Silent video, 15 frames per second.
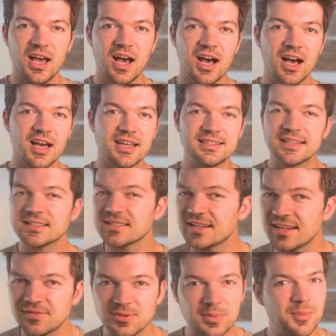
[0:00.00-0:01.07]
Uh, it doesn't
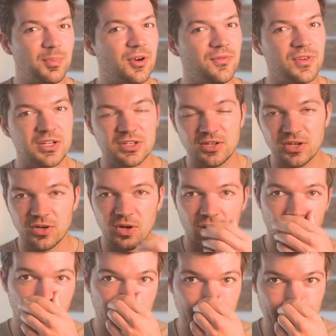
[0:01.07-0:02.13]
have to be perfect, you know,
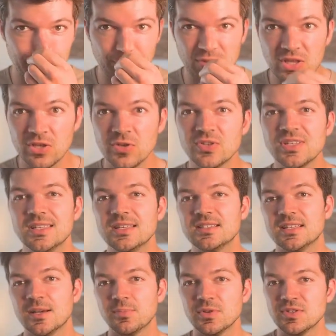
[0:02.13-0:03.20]
like using these
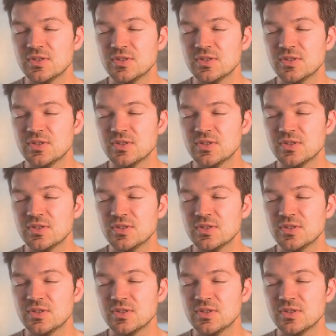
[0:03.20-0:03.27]
templates,